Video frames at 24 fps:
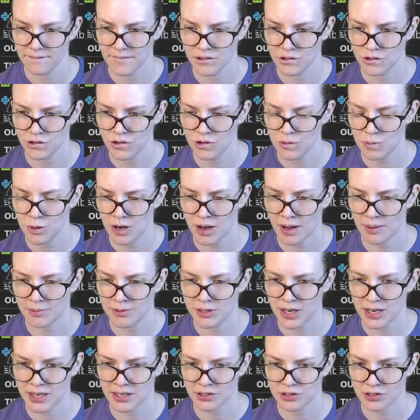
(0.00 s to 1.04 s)
Tuple
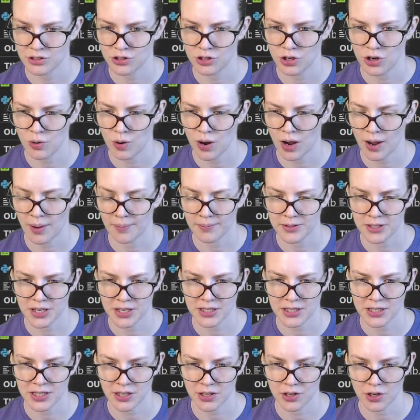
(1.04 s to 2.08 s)
object has no
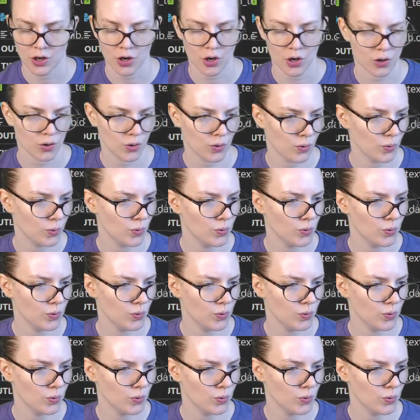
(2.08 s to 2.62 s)
object in code.